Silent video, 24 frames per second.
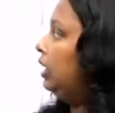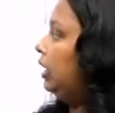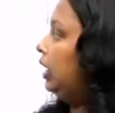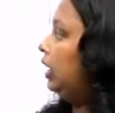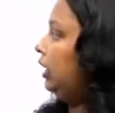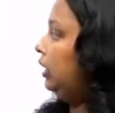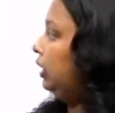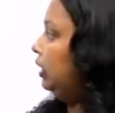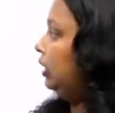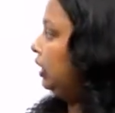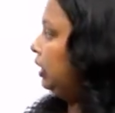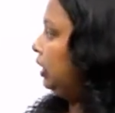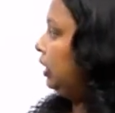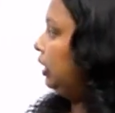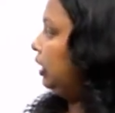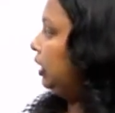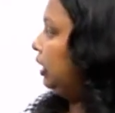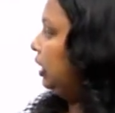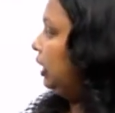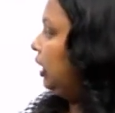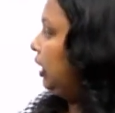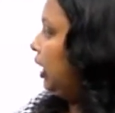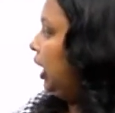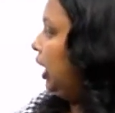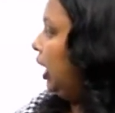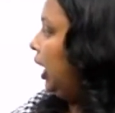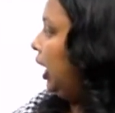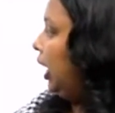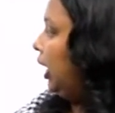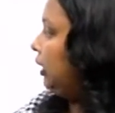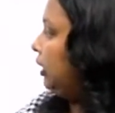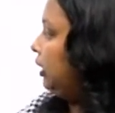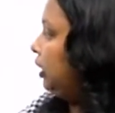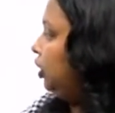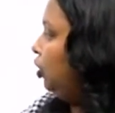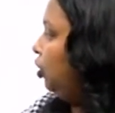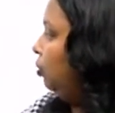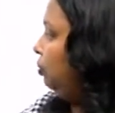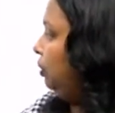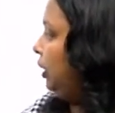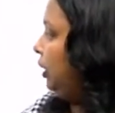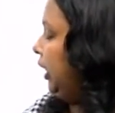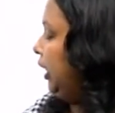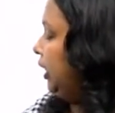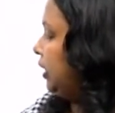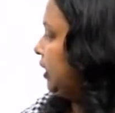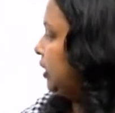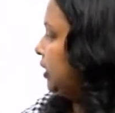Right? And the
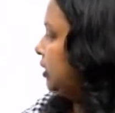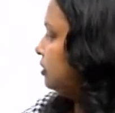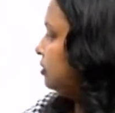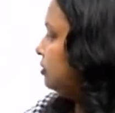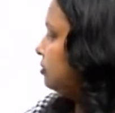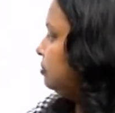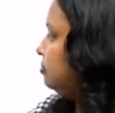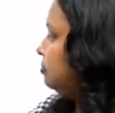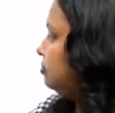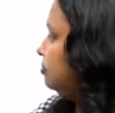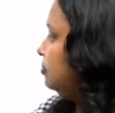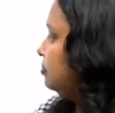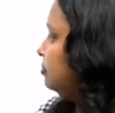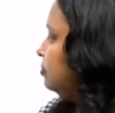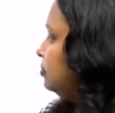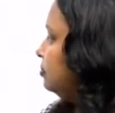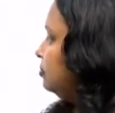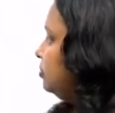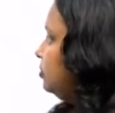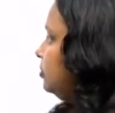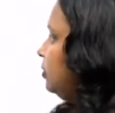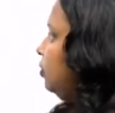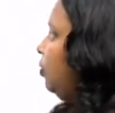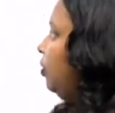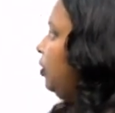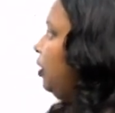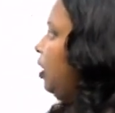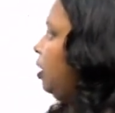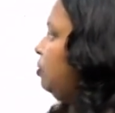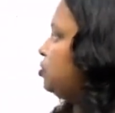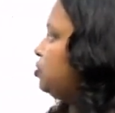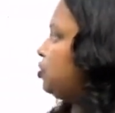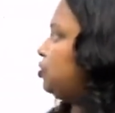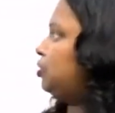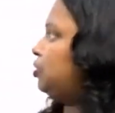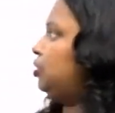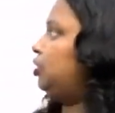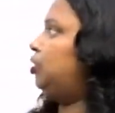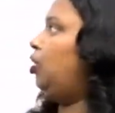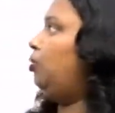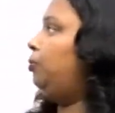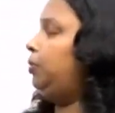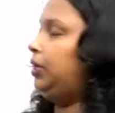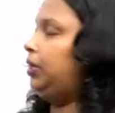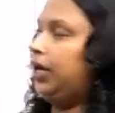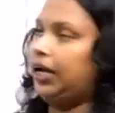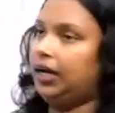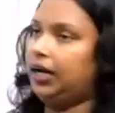denominator, what comes to the
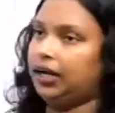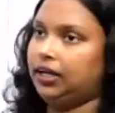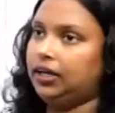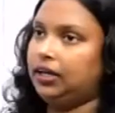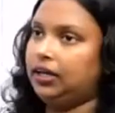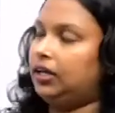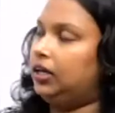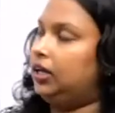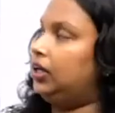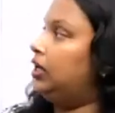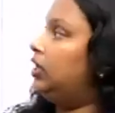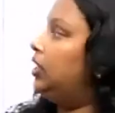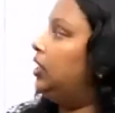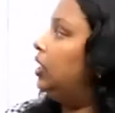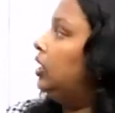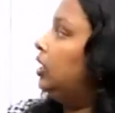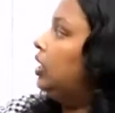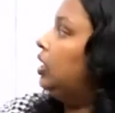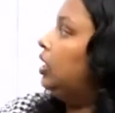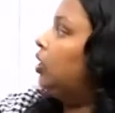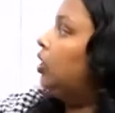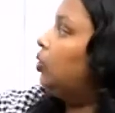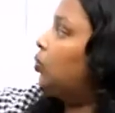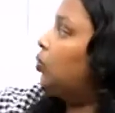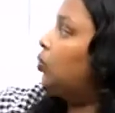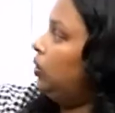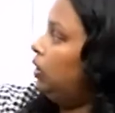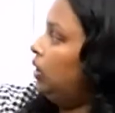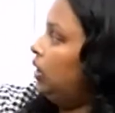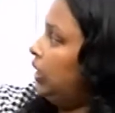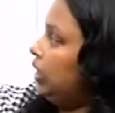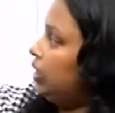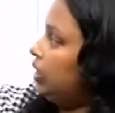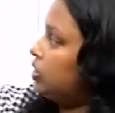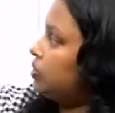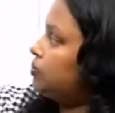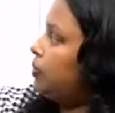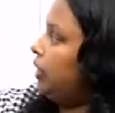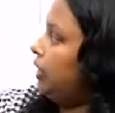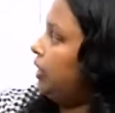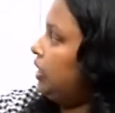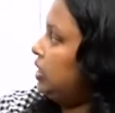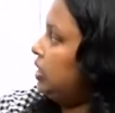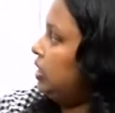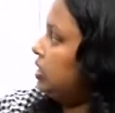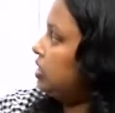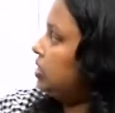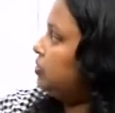denominator? Root x
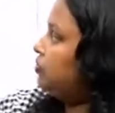minus